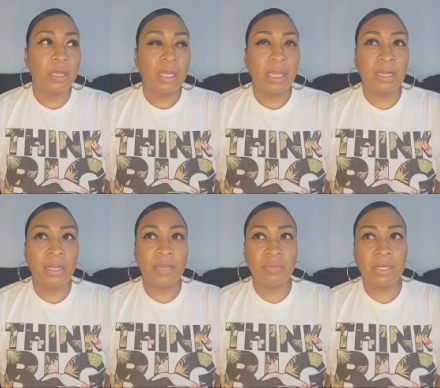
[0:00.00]
and i
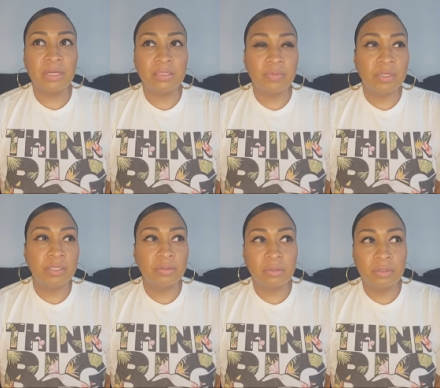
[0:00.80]
like my cousin
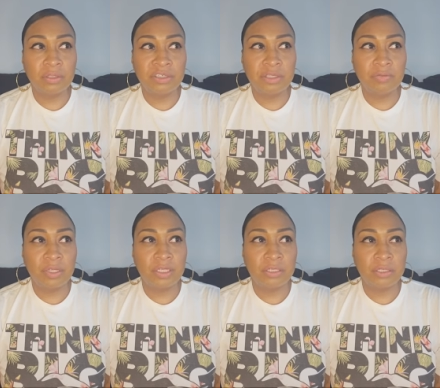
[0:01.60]
because although she
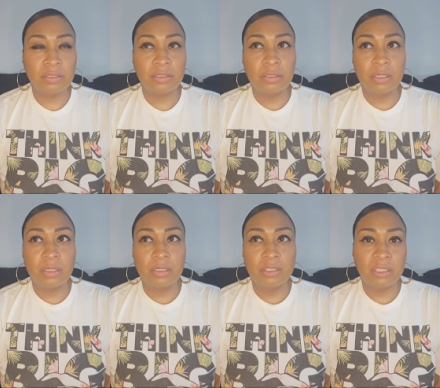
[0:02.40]
religious
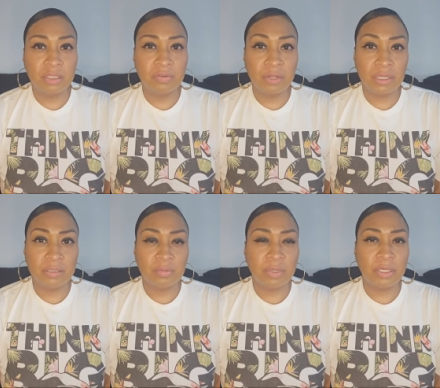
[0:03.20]
she could relate
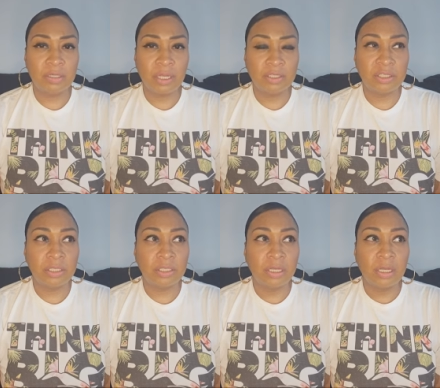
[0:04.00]
to me like
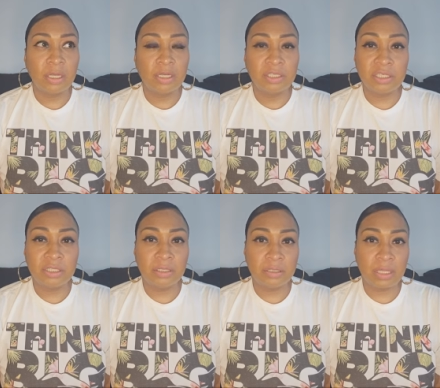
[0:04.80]
she she's
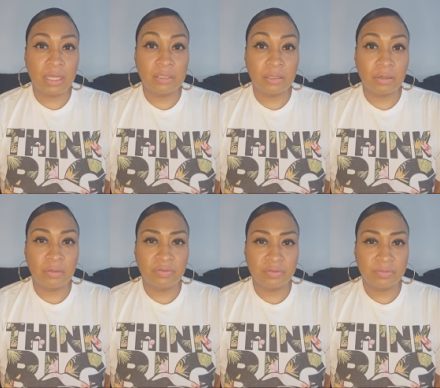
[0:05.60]
still down to
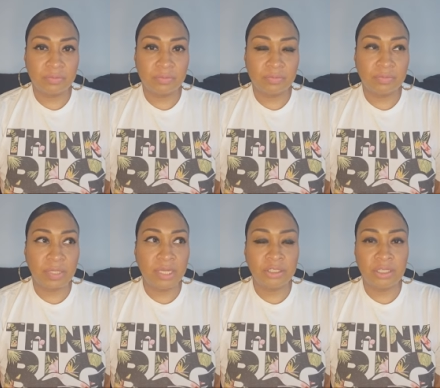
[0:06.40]
earth
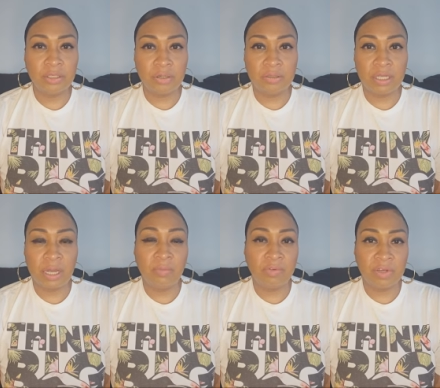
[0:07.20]
and she knows that
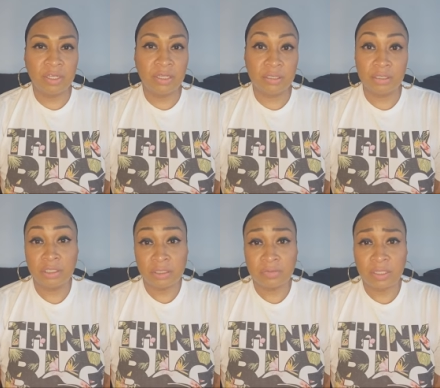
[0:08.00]
I'm a realist and
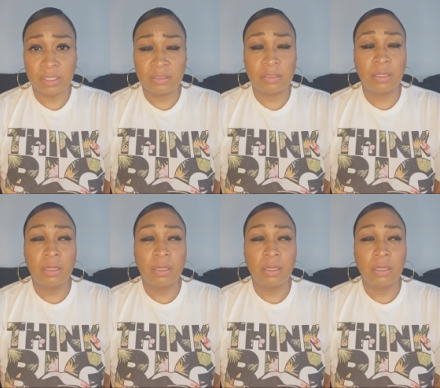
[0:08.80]
she's a realist.